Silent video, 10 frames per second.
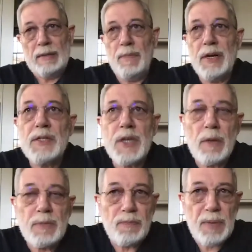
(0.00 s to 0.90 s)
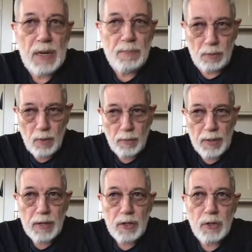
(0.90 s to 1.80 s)
But in terms of people, what are we
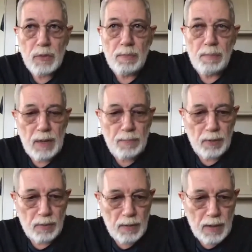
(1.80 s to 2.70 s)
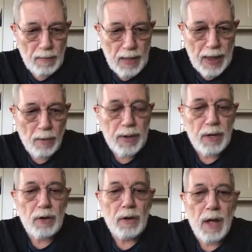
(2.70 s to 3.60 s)
going to do with people? How are we
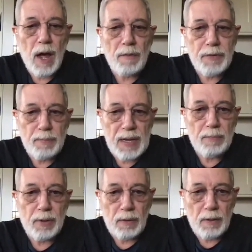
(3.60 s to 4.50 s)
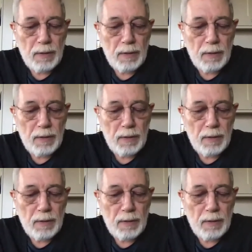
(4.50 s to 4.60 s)
going to look after people?